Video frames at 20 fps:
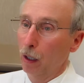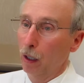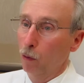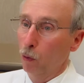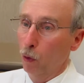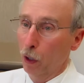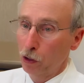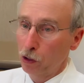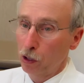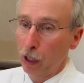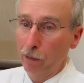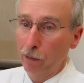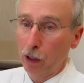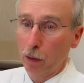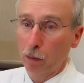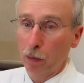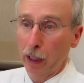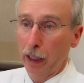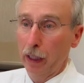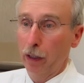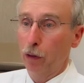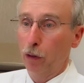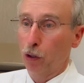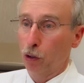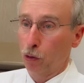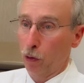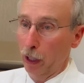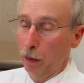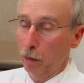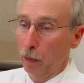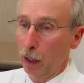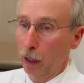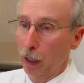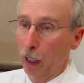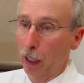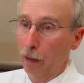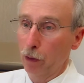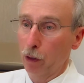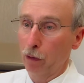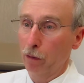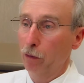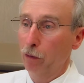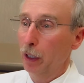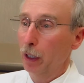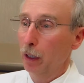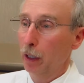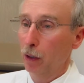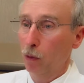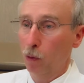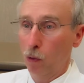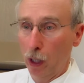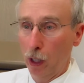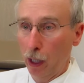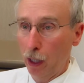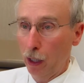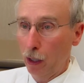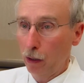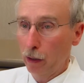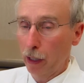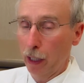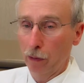once they've completed their treatment and they're feeling well